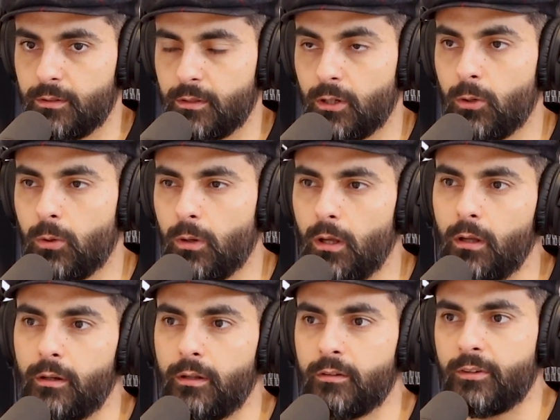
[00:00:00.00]
the
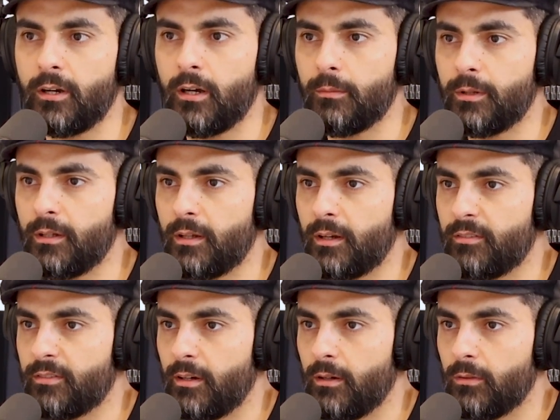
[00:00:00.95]
quality of comedy that I
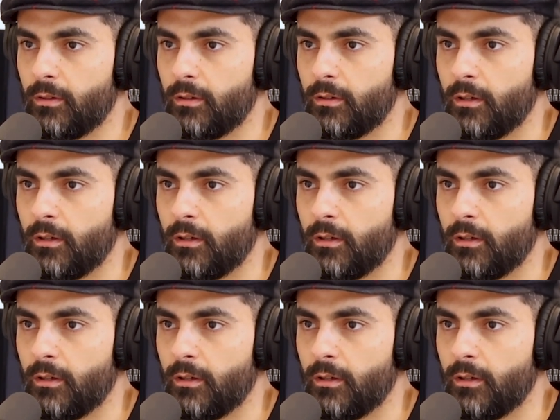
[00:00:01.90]
found.